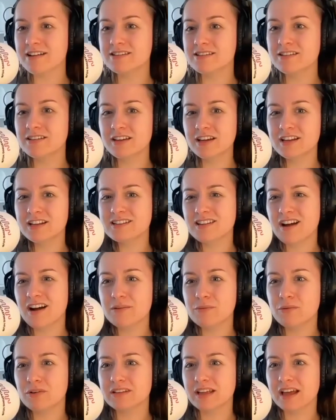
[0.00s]
Yeah. You're gonna die
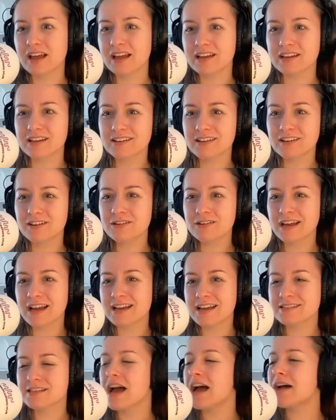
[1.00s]
one day. Who
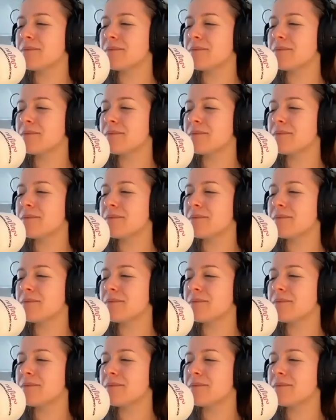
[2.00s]
cares?